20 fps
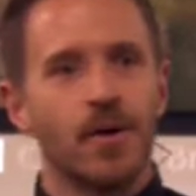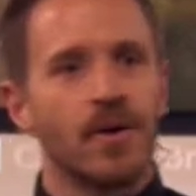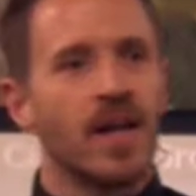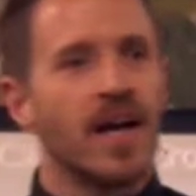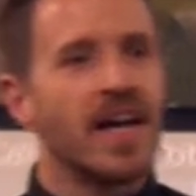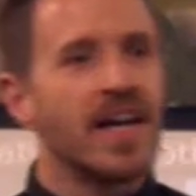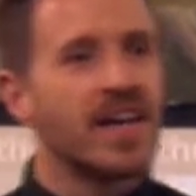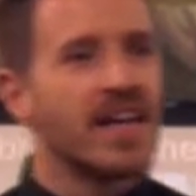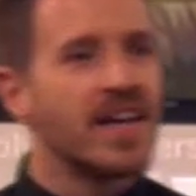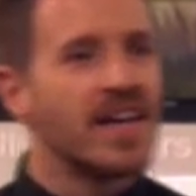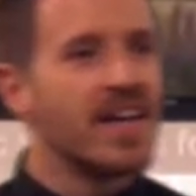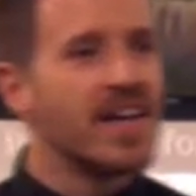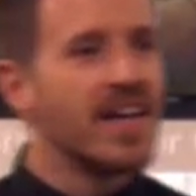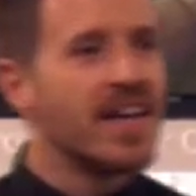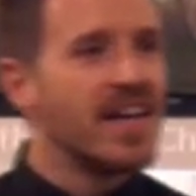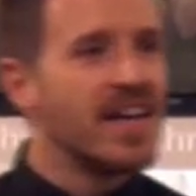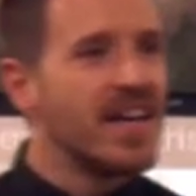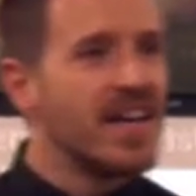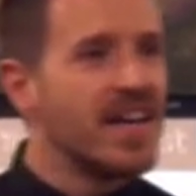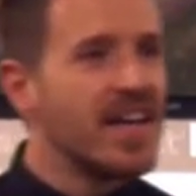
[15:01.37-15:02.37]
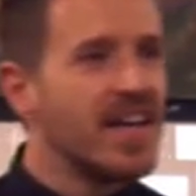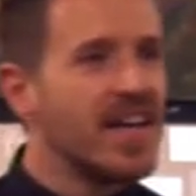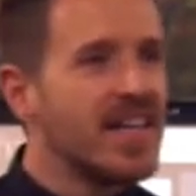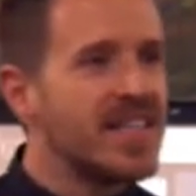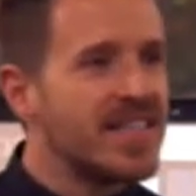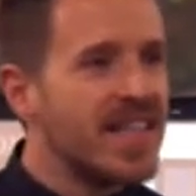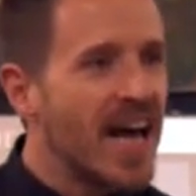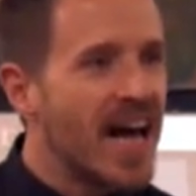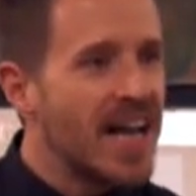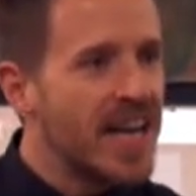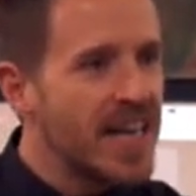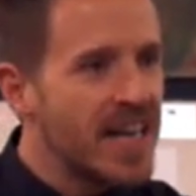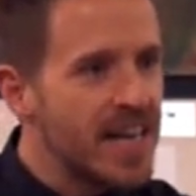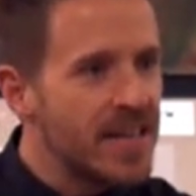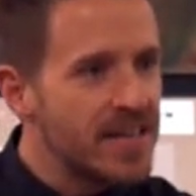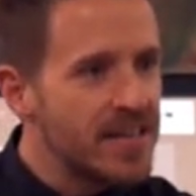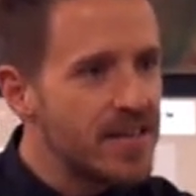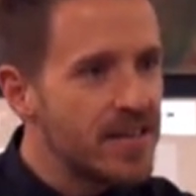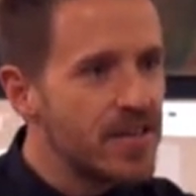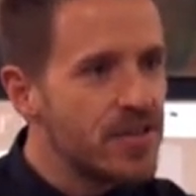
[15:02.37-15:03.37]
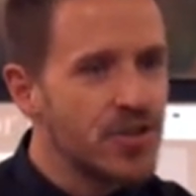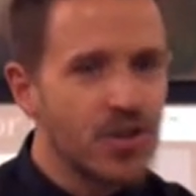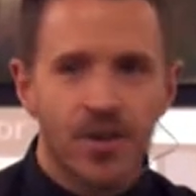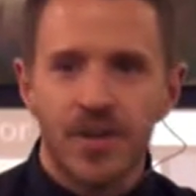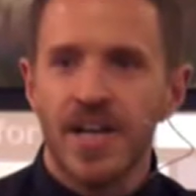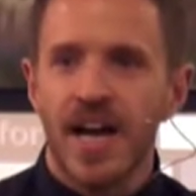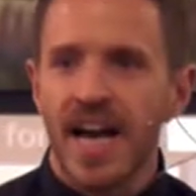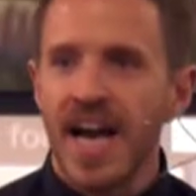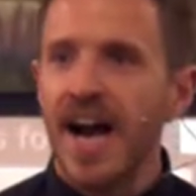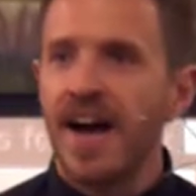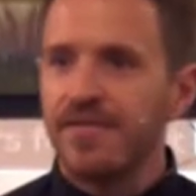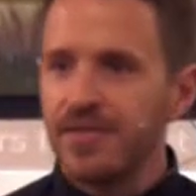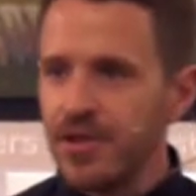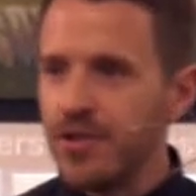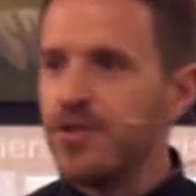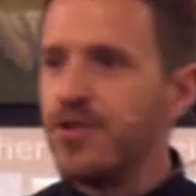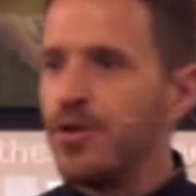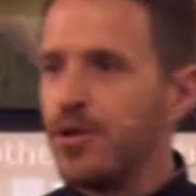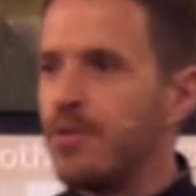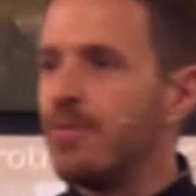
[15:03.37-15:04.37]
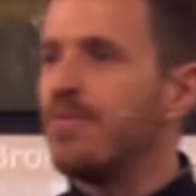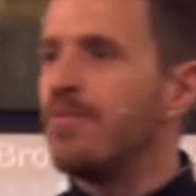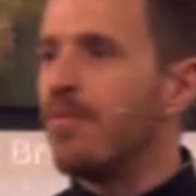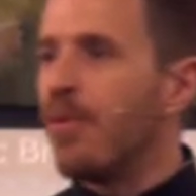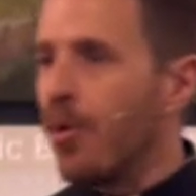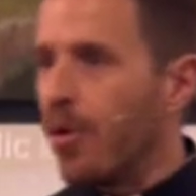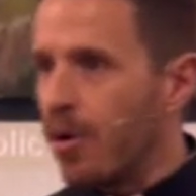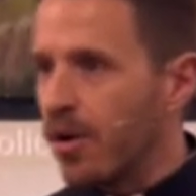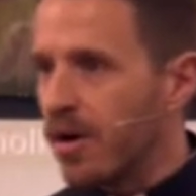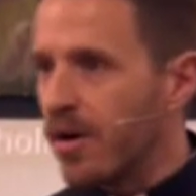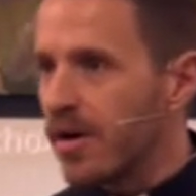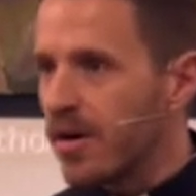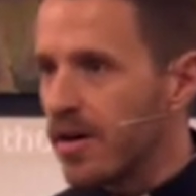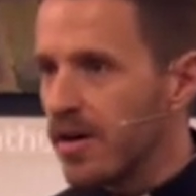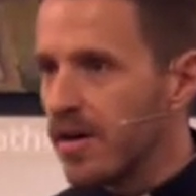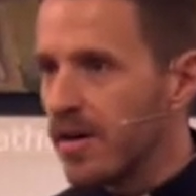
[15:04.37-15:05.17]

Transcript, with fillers: like, Is that it? Shouldn't I have to do more?